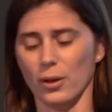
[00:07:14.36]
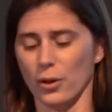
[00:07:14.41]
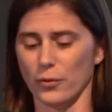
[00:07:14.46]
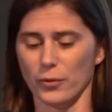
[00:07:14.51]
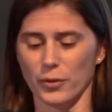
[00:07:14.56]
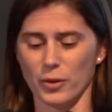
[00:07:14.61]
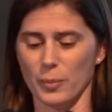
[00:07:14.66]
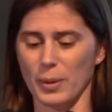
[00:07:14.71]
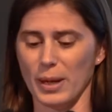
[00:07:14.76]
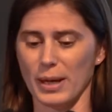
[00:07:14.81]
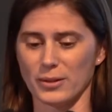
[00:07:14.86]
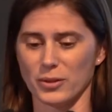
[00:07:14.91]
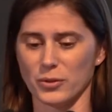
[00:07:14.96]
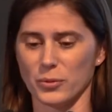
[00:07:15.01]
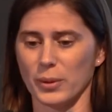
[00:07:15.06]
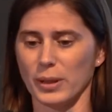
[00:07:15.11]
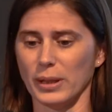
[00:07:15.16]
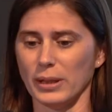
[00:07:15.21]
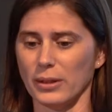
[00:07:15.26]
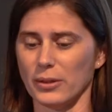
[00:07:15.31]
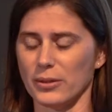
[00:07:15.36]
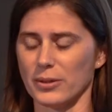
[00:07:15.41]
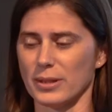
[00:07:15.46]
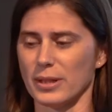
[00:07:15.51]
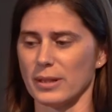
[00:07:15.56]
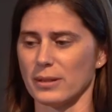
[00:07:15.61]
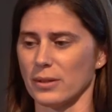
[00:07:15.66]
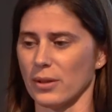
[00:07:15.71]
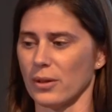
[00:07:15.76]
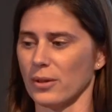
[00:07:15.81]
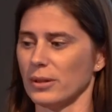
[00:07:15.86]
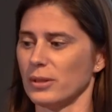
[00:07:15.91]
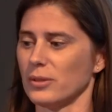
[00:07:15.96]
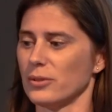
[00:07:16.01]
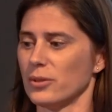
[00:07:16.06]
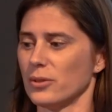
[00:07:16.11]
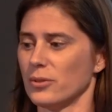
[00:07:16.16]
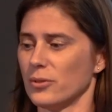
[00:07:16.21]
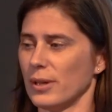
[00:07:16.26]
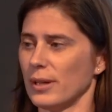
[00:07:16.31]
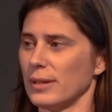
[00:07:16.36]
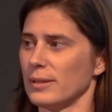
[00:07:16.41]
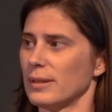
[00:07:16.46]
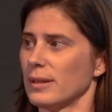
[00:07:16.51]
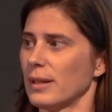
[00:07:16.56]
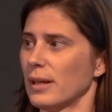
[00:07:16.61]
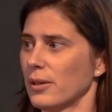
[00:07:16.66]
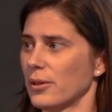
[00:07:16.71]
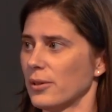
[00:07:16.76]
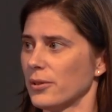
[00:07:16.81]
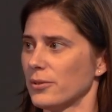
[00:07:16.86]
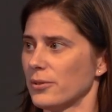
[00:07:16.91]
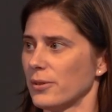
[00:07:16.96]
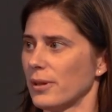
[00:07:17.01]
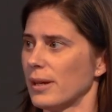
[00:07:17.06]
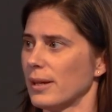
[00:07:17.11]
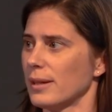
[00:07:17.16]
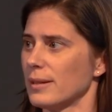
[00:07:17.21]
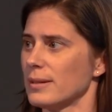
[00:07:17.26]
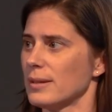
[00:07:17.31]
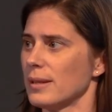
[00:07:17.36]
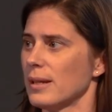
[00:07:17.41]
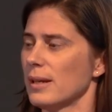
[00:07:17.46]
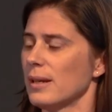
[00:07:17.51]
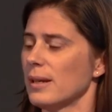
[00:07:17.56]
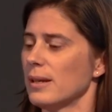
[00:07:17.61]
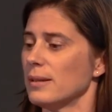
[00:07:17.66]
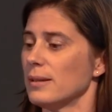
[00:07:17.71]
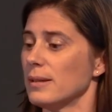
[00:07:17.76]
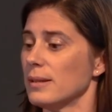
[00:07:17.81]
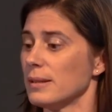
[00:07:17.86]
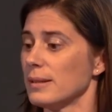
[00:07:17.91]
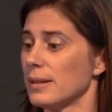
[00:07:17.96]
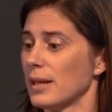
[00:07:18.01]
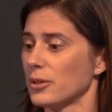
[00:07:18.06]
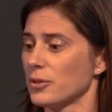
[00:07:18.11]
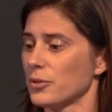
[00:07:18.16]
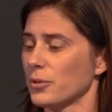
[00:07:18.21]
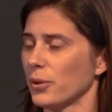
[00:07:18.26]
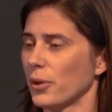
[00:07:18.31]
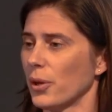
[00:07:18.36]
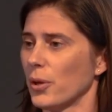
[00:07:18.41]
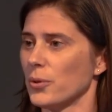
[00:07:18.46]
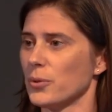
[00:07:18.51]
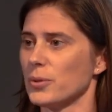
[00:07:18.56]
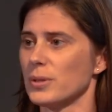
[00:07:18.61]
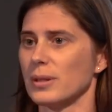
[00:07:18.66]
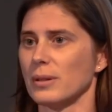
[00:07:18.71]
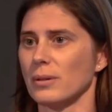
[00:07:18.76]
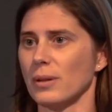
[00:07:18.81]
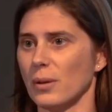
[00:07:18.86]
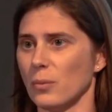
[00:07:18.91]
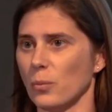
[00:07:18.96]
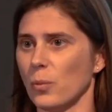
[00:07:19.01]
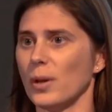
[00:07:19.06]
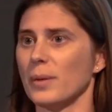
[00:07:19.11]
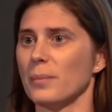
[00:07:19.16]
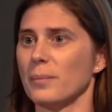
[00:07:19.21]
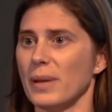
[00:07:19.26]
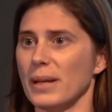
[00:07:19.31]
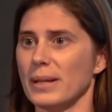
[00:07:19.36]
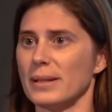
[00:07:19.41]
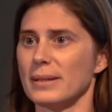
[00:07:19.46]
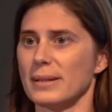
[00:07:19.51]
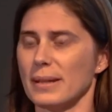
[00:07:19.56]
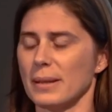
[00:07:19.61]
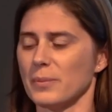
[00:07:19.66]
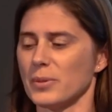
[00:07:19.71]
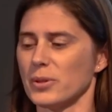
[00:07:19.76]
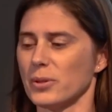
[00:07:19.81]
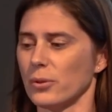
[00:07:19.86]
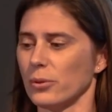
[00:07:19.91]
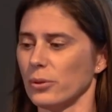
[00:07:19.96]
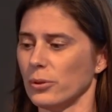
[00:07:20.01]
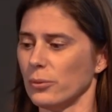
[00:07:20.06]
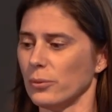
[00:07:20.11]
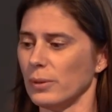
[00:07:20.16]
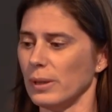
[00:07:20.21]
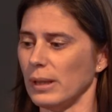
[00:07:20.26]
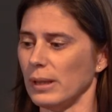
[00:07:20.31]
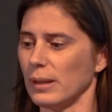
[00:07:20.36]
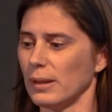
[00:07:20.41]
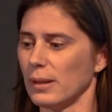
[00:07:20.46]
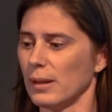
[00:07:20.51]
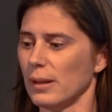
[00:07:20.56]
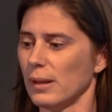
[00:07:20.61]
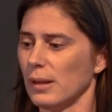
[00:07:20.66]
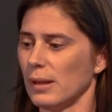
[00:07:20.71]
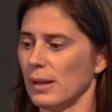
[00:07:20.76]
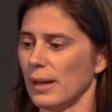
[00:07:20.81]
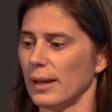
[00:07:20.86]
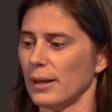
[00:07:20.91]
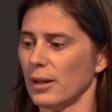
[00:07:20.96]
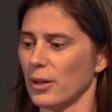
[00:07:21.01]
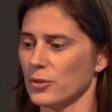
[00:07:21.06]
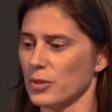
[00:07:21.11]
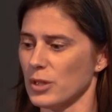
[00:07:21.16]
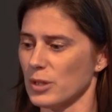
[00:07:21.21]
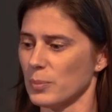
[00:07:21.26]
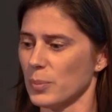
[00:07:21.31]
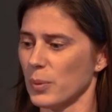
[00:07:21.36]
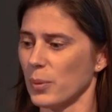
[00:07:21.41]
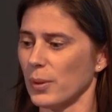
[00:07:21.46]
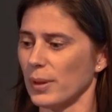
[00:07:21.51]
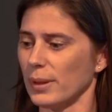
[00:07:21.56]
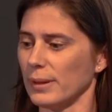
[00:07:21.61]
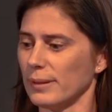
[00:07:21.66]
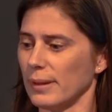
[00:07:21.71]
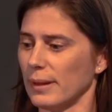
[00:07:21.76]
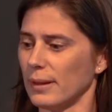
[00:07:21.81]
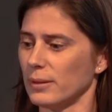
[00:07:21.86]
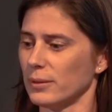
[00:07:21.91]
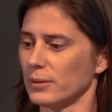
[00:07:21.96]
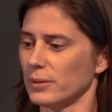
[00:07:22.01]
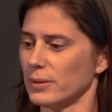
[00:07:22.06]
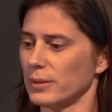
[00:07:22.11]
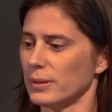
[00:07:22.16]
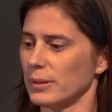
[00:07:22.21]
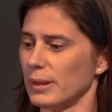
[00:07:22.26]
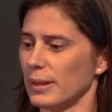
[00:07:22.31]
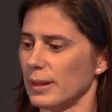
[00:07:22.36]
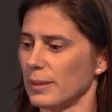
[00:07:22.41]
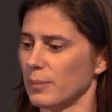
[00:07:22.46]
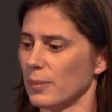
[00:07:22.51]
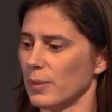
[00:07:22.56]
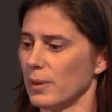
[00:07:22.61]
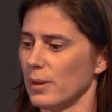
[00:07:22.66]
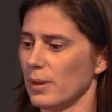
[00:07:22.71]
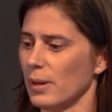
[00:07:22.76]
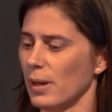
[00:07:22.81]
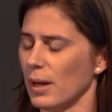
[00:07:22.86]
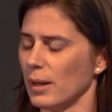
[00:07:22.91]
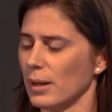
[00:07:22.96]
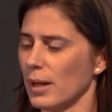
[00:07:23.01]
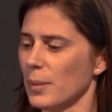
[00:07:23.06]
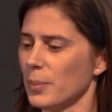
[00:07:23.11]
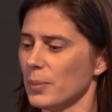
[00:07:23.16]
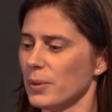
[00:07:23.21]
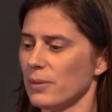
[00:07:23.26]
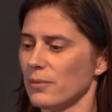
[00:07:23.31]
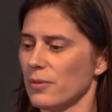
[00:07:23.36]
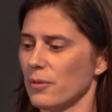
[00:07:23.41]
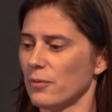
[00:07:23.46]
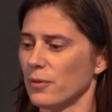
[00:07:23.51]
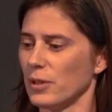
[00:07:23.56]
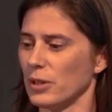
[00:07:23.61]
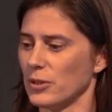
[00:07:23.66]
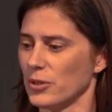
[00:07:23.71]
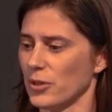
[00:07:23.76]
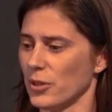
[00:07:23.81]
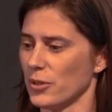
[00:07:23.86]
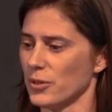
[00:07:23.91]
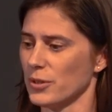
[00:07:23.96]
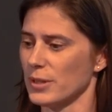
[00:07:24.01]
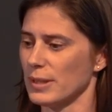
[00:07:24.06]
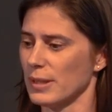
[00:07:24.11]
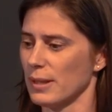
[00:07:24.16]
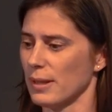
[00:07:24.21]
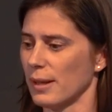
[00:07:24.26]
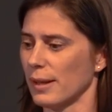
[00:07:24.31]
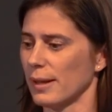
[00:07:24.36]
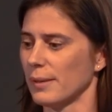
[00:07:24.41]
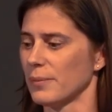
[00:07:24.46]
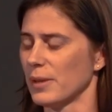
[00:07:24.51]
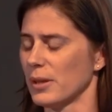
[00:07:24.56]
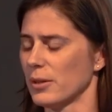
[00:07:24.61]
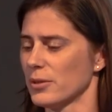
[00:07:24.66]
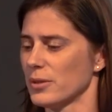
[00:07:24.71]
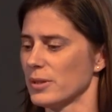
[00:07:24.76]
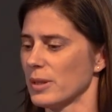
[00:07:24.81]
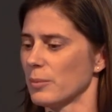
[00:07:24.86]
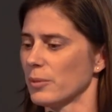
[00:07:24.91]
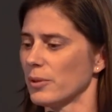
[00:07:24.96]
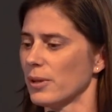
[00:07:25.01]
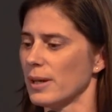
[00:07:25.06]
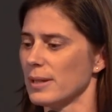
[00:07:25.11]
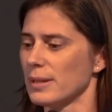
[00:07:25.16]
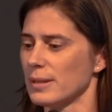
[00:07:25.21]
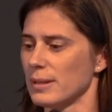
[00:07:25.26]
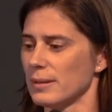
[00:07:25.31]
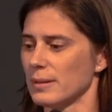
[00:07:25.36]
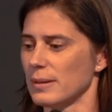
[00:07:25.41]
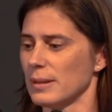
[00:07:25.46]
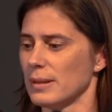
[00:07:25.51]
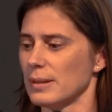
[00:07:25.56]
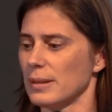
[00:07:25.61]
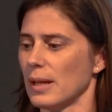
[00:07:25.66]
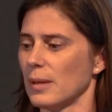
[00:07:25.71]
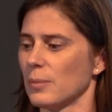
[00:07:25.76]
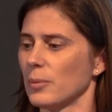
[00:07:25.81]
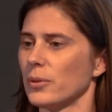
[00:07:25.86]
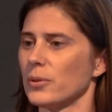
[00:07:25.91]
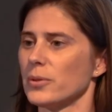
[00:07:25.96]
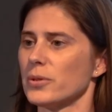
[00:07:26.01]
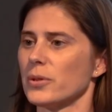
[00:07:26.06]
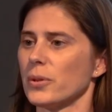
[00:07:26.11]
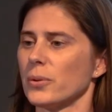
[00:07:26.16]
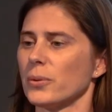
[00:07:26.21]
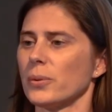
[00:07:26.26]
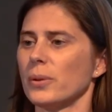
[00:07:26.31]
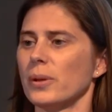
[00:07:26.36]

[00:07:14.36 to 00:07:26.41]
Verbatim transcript: over the past twenty years has gone into trying to characterize these natural hosts and, and what makes them so unique. And I'll just point out um, a couple of the features um, that are summarized in this table. So